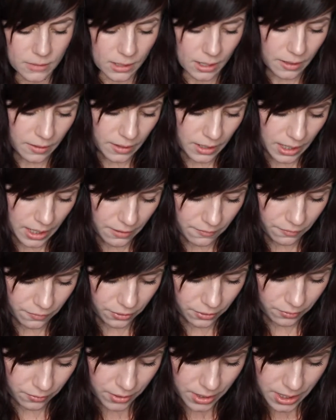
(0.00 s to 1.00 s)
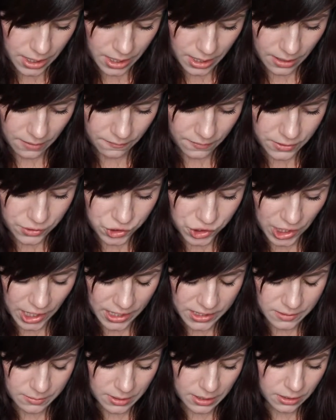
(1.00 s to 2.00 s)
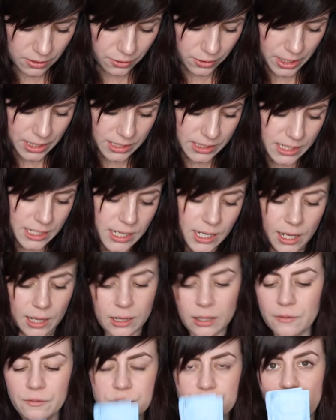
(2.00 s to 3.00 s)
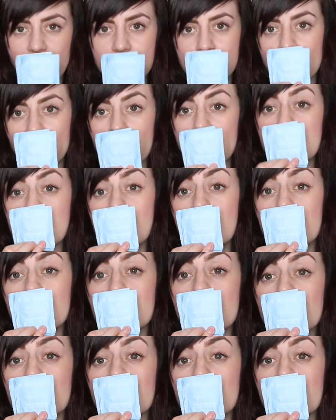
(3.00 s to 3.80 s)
And then I have 3 of the jasmine green tea. I love jasmine green tea.